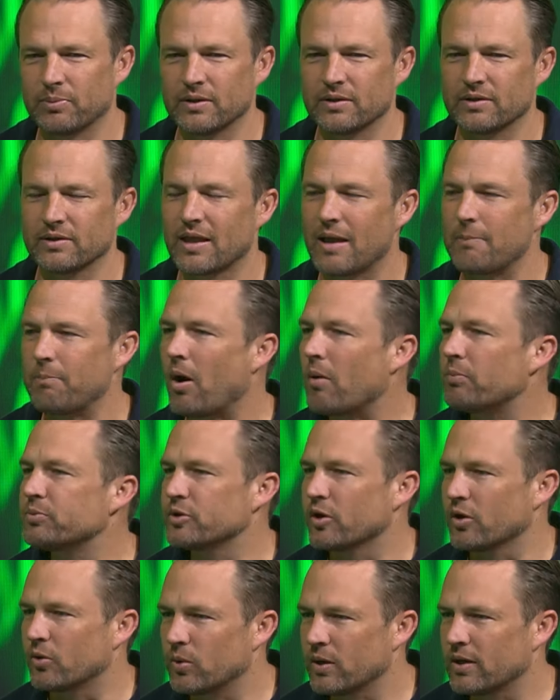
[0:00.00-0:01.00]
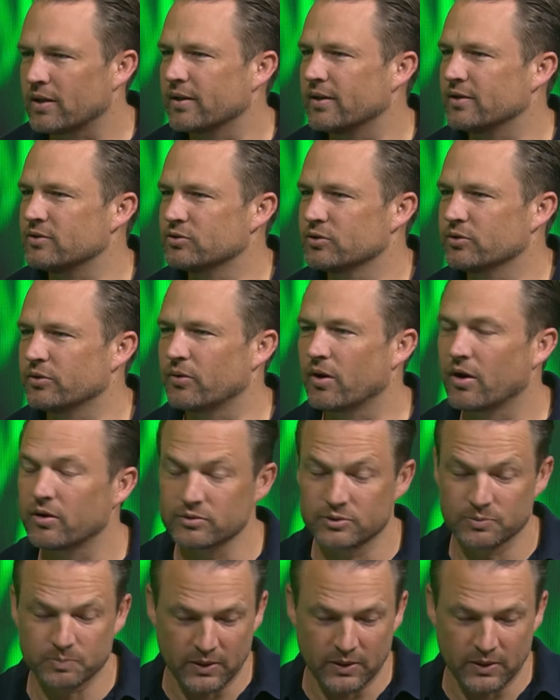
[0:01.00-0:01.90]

And they pop so quickly, 2-year-olds.